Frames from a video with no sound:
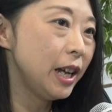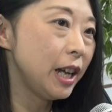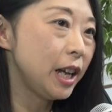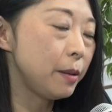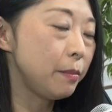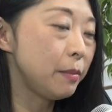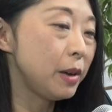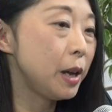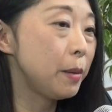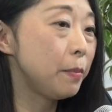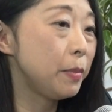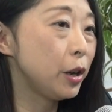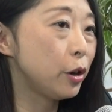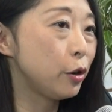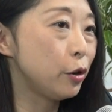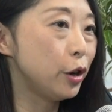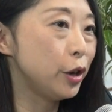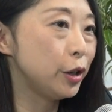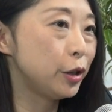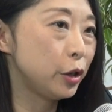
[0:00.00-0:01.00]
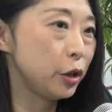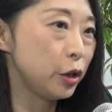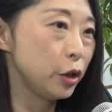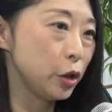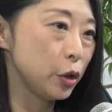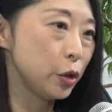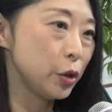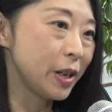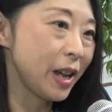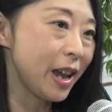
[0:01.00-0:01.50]
it may be good to
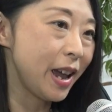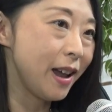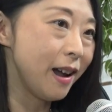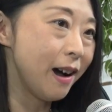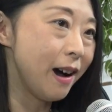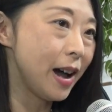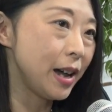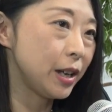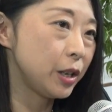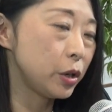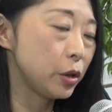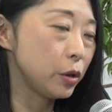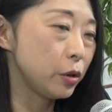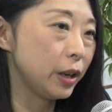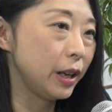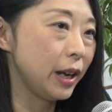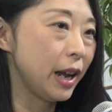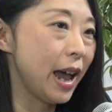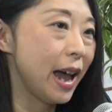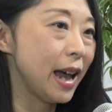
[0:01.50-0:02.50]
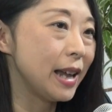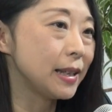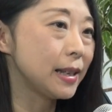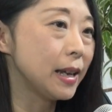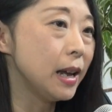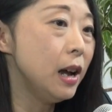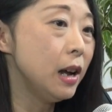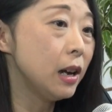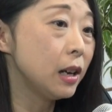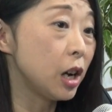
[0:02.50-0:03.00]
use AI to enhance
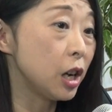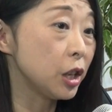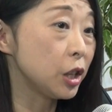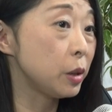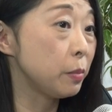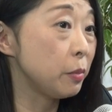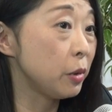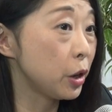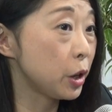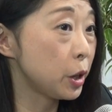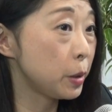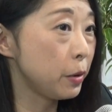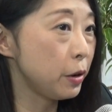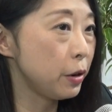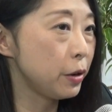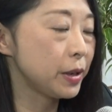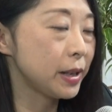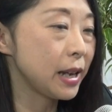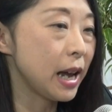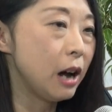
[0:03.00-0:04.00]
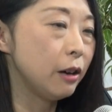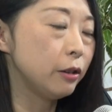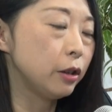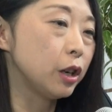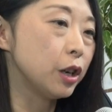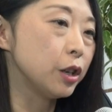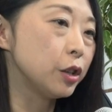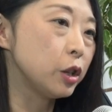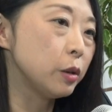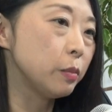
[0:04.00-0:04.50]
customer experience, how the
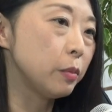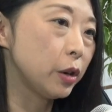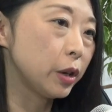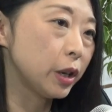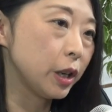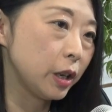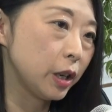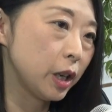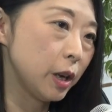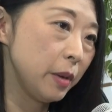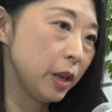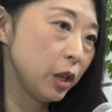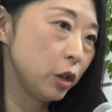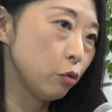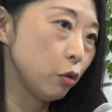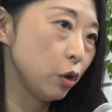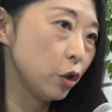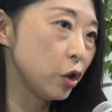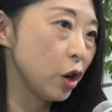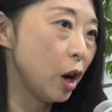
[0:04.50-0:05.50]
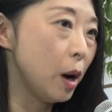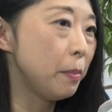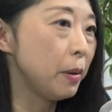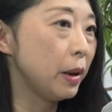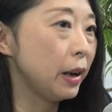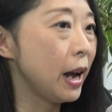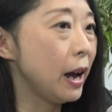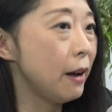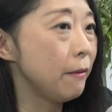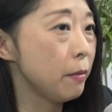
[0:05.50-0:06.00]
customer can come into a shop
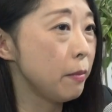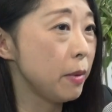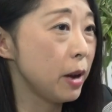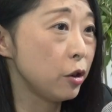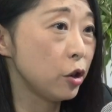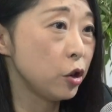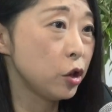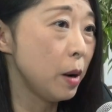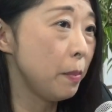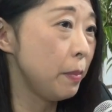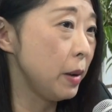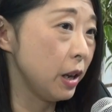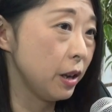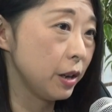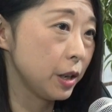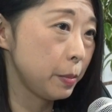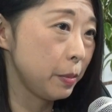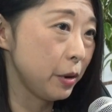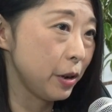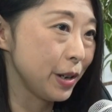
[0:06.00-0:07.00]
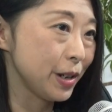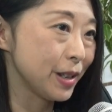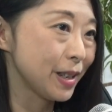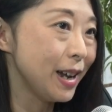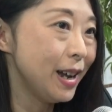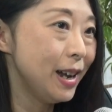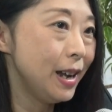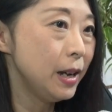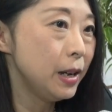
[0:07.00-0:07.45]
and have a better shopping experience.